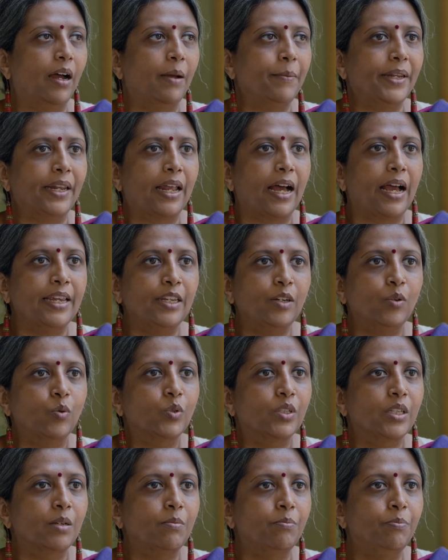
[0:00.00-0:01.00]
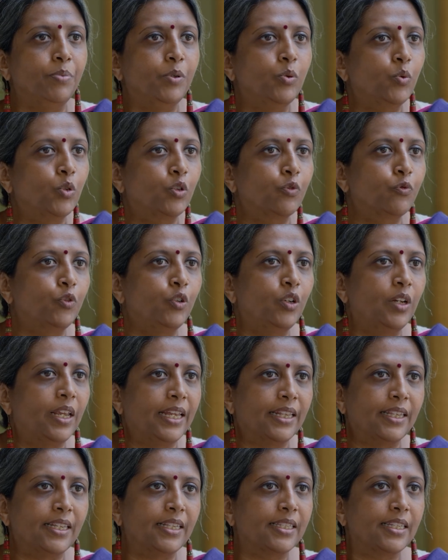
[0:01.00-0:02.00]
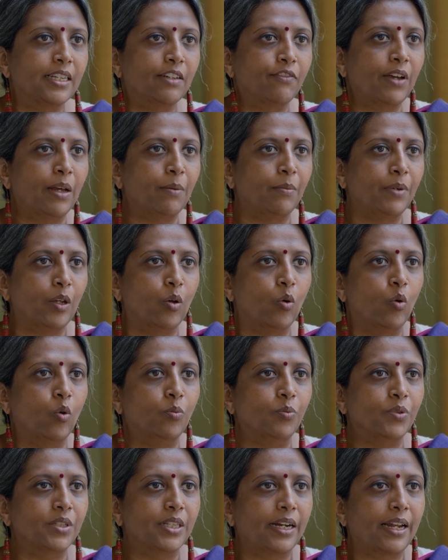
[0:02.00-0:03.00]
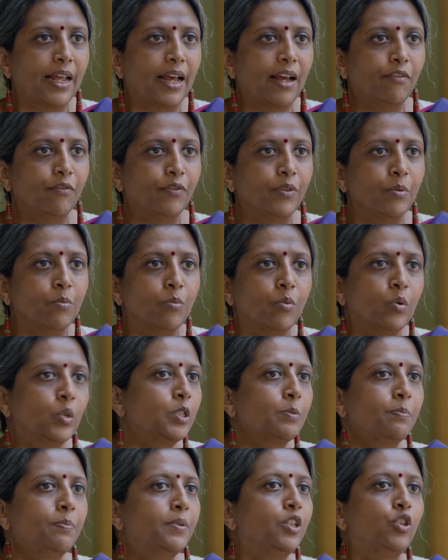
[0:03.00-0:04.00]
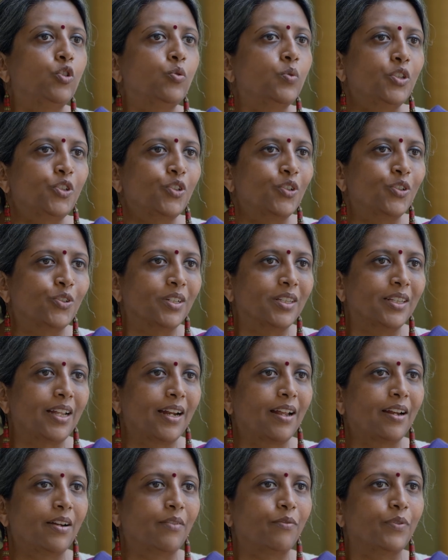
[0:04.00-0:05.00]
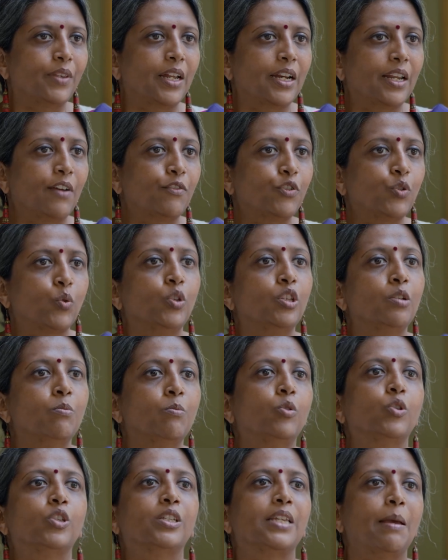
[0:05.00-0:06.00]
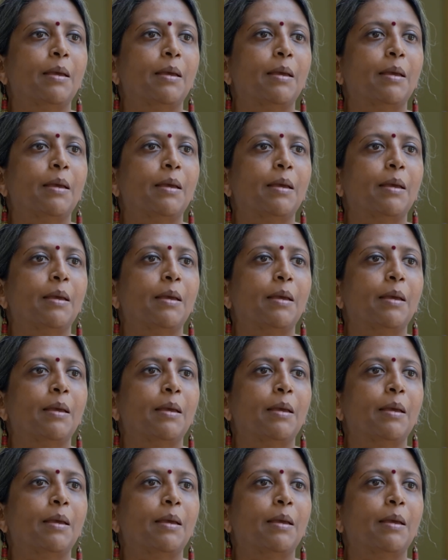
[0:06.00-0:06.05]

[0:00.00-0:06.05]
I mean, I know some beautiful atheistic family homes that have the most spiritual children, that have shown the most